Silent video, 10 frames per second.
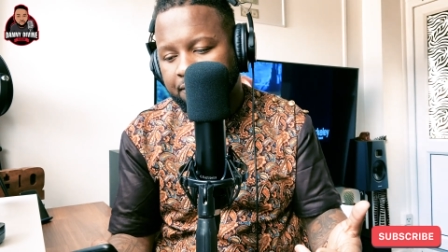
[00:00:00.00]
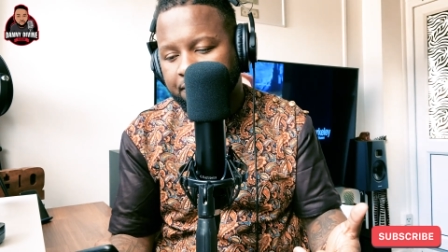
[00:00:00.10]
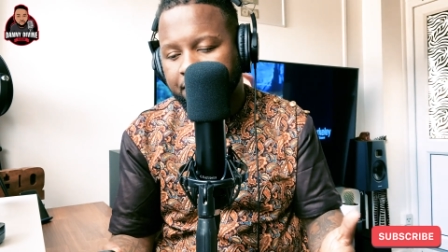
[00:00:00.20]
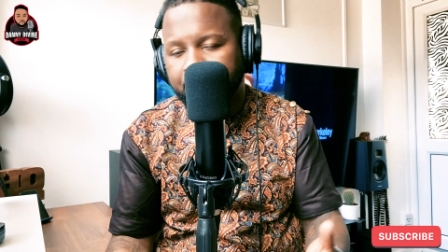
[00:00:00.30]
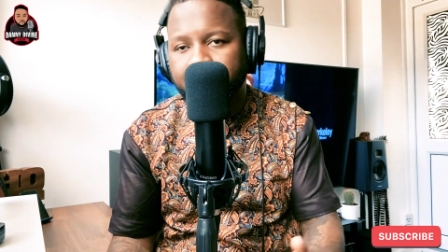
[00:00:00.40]

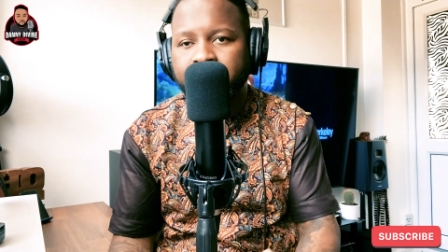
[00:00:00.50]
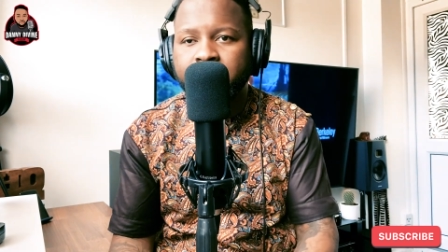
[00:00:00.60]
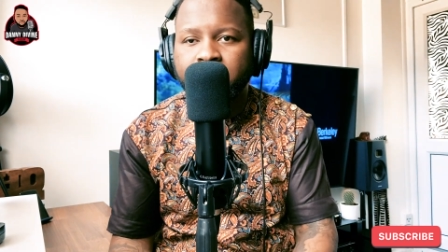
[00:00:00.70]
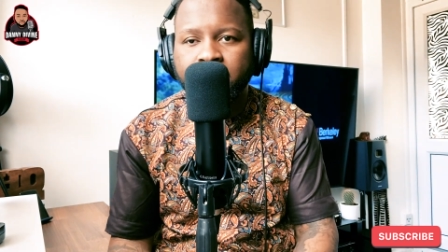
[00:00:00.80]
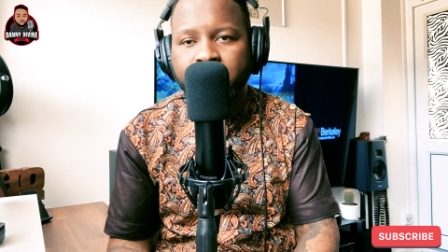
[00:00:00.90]
It's also
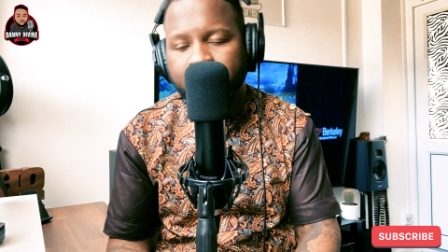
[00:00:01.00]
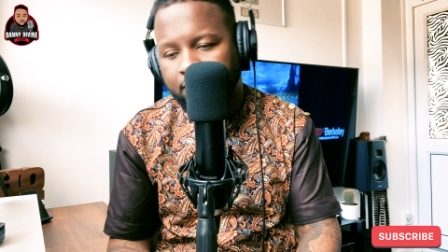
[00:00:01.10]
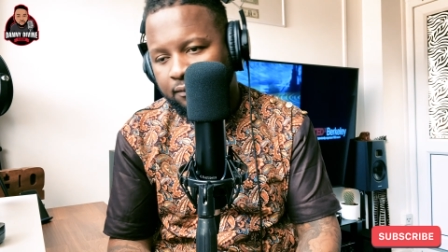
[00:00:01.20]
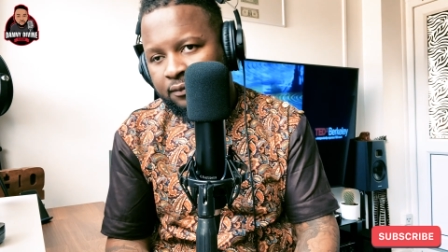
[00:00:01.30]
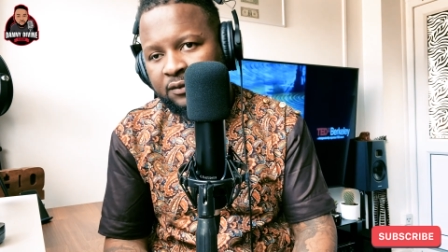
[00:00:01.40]
brought us
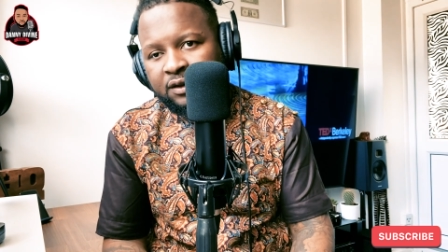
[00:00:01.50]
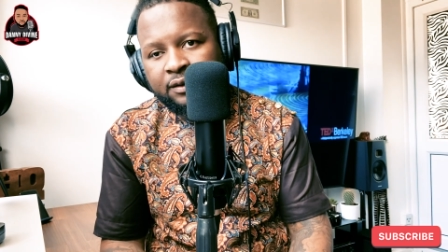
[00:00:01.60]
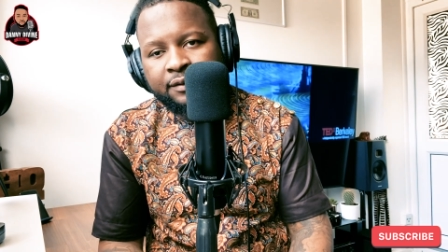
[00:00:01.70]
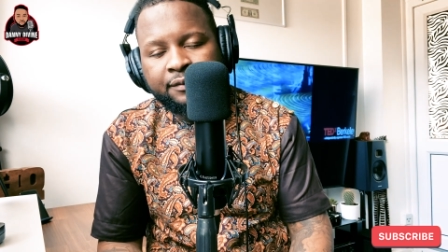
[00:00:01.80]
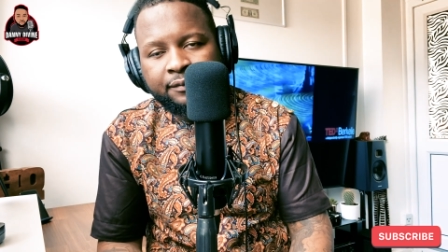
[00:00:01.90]
tremendous
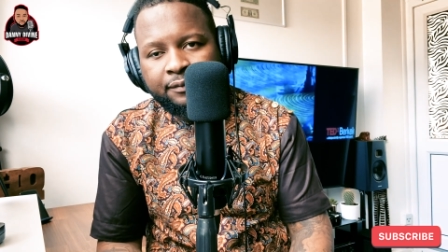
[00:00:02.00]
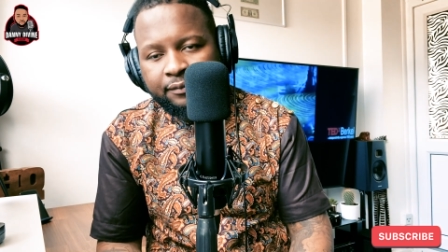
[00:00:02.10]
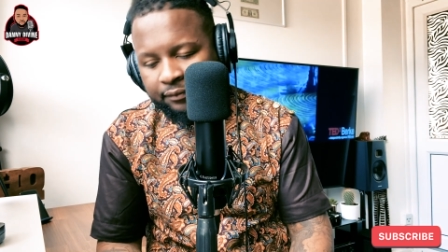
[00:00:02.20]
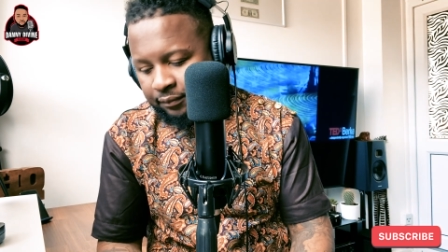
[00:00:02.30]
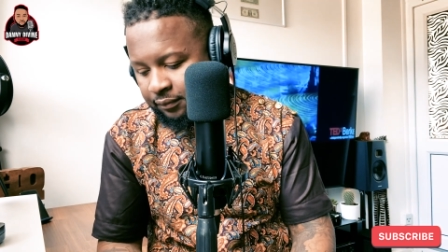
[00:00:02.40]

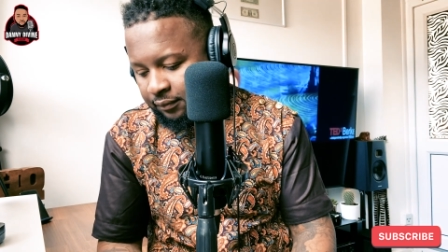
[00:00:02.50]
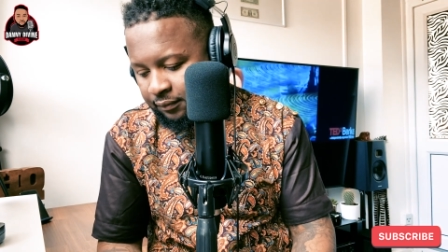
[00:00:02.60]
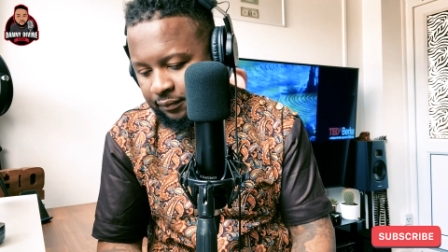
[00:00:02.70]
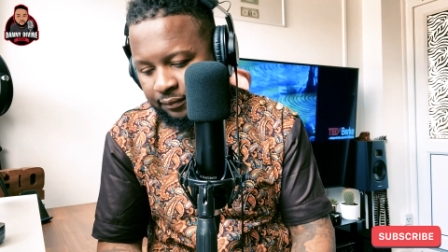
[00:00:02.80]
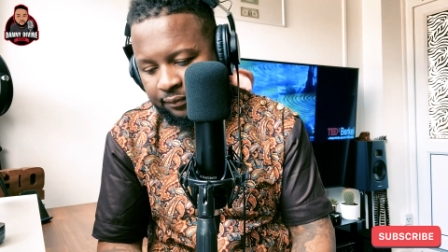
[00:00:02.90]
economic
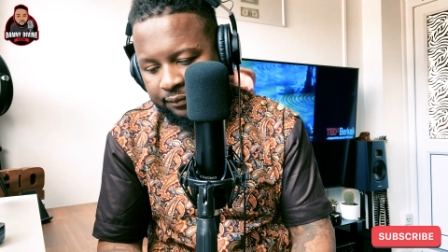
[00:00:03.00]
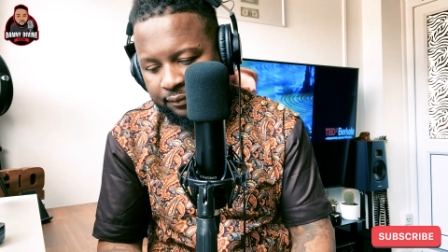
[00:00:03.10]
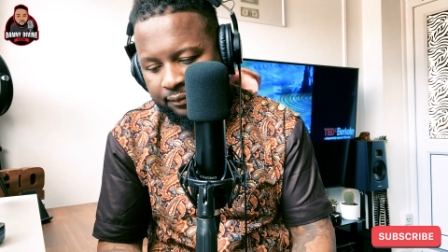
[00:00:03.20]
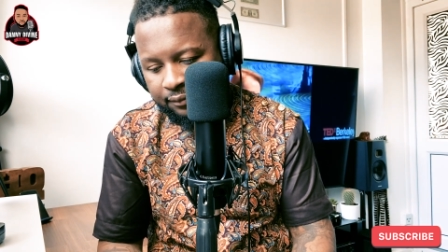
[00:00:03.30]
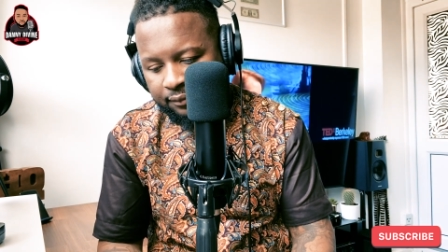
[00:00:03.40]
benefits.